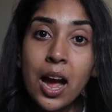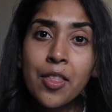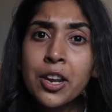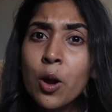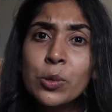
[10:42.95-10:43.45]

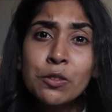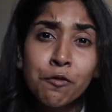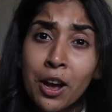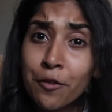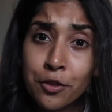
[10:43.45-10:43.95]
and then I was
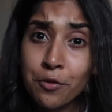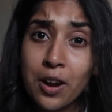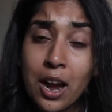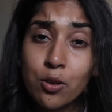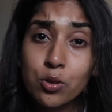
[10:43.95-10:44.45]
faffing
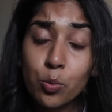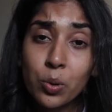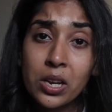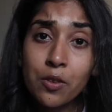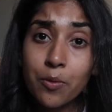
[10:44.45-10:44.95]
around
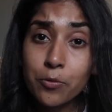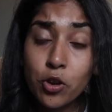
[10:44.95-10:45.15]
with